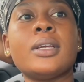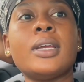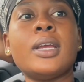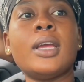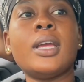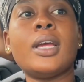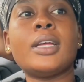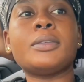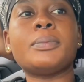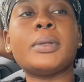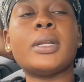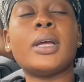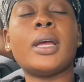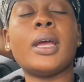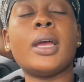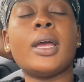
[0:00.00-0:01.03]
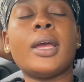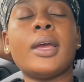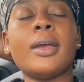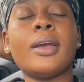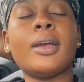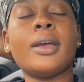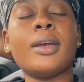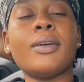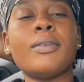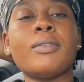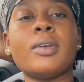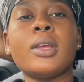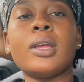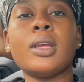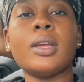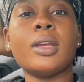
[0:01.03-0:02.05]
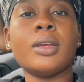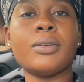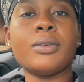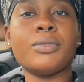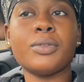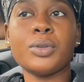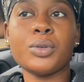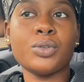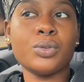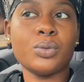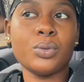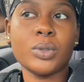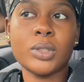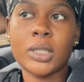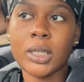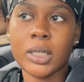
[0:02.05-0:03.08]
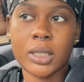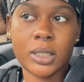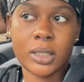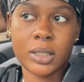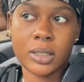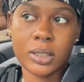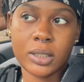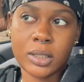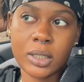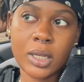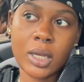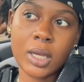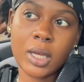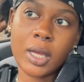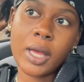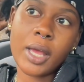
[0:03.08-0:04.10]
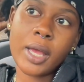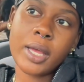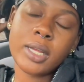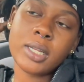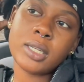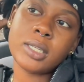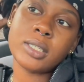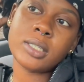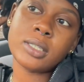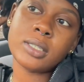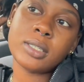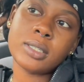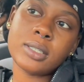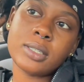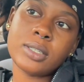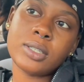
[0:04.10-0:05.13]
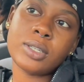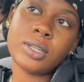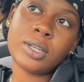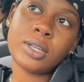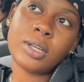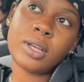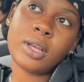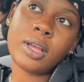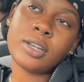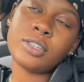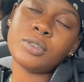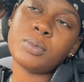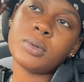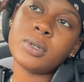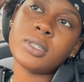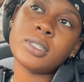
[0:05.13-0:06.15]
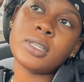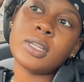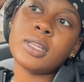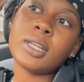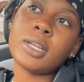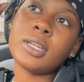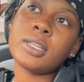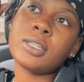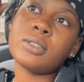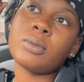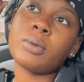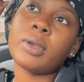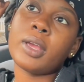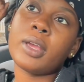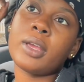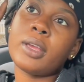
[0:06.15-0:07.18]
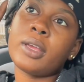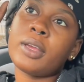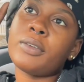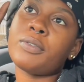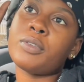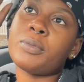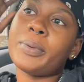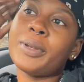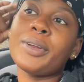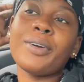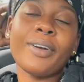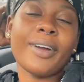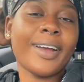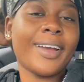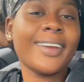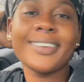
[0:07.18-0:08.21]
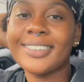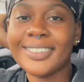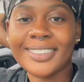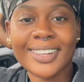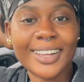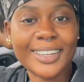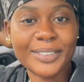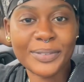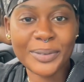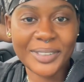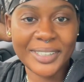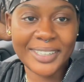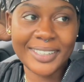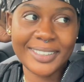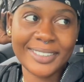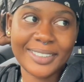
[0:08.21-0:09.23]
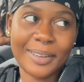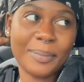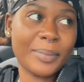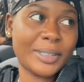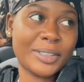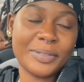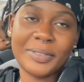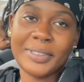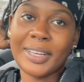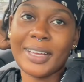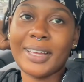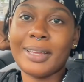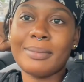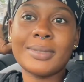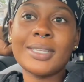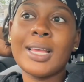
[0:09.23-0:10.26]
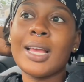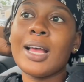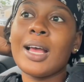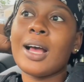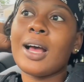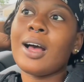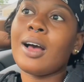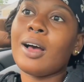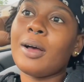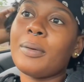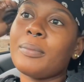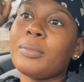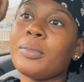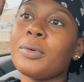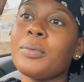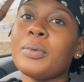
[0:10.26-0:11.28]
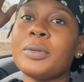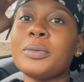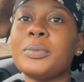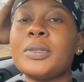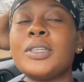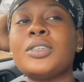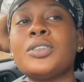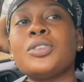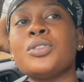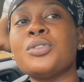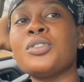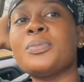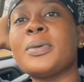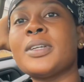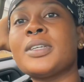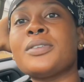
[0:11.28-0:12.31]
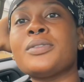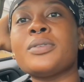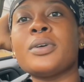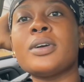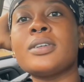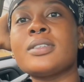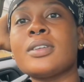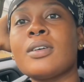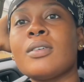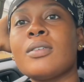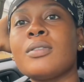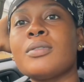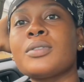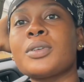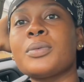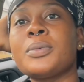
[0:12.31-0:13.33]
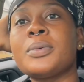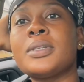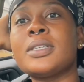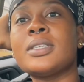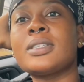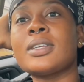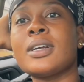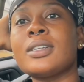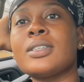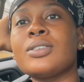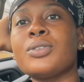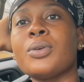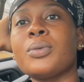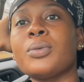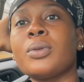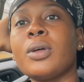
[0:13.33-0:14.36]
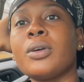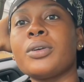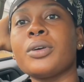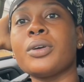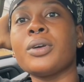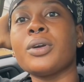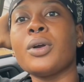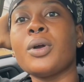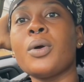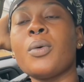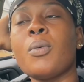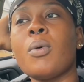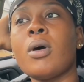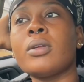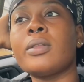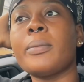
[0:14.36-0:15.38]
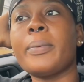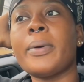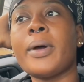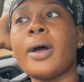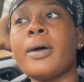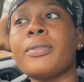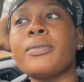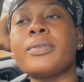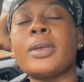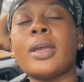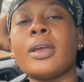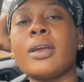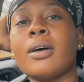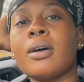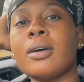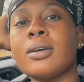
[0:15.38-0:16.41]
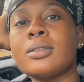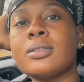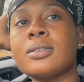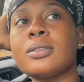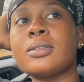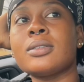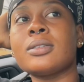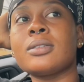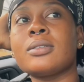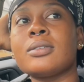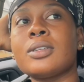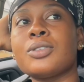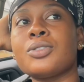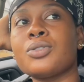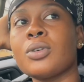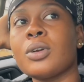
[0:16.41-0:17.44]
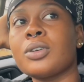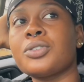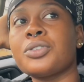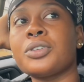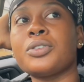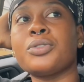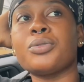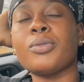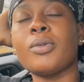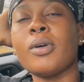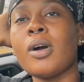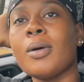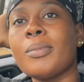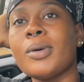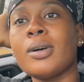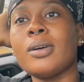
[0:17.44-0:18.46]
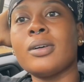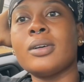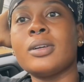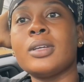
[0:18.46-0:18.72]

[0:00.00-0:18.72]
it has been a heavy few days and I just want to say that it's okay if you've been crying these last few days a bunch of times. Um, when we choose better for ourselves and when we decide to no longer walk the path of chaos, destruction, drama,